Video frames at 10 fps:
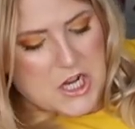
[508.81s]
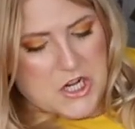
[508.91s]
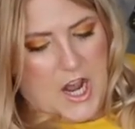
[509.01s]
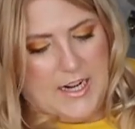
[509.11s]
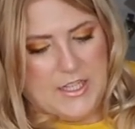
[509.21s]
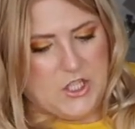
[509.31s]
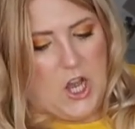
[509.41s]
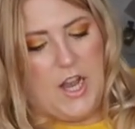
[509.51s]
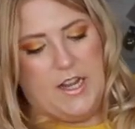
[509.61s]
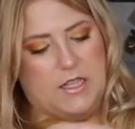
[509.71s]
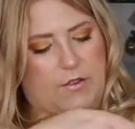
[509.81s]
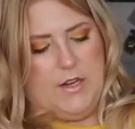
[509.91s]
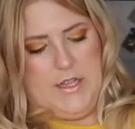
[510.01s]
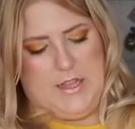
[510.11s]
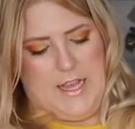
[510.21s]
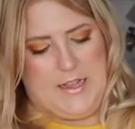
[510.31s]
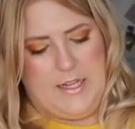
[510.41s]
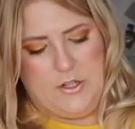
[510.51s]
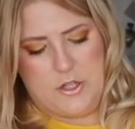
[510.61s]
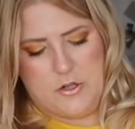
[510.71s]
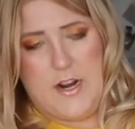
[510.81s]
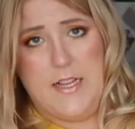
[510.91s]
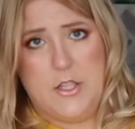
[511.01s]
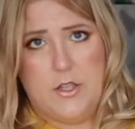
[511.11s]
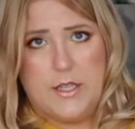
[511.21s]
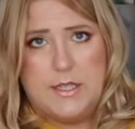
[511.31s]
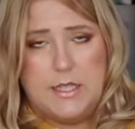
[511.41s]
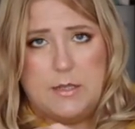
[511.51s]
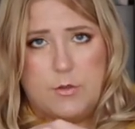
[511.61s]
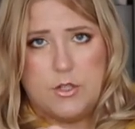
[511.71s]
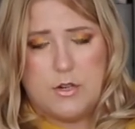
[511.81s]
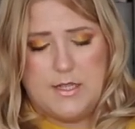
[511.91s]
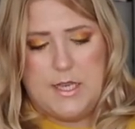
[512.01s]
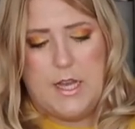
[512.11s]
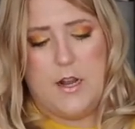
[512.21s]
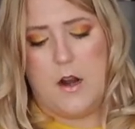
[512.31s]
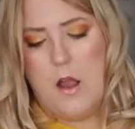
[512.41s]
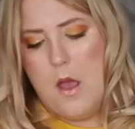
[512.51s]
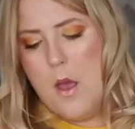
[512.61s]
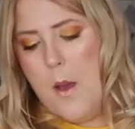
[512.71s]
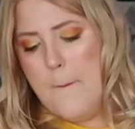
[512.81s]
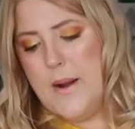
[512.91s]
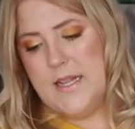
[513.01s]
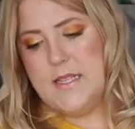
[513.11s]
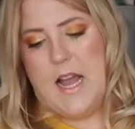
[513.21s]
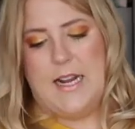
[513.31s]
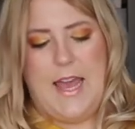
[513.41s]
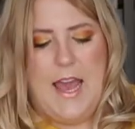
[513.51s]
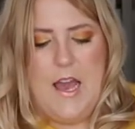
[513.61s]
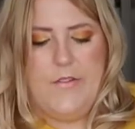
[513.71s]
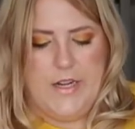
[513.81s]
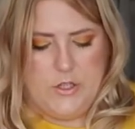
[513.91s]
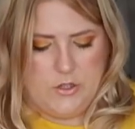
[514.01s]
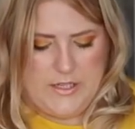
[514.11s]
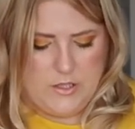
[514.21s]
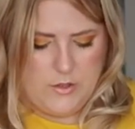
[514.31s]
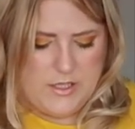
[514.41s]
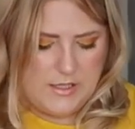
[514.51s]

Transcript: Not a ton, it's very lightly distressed. You can see some distressing here, but it's not a heavy distress. So it's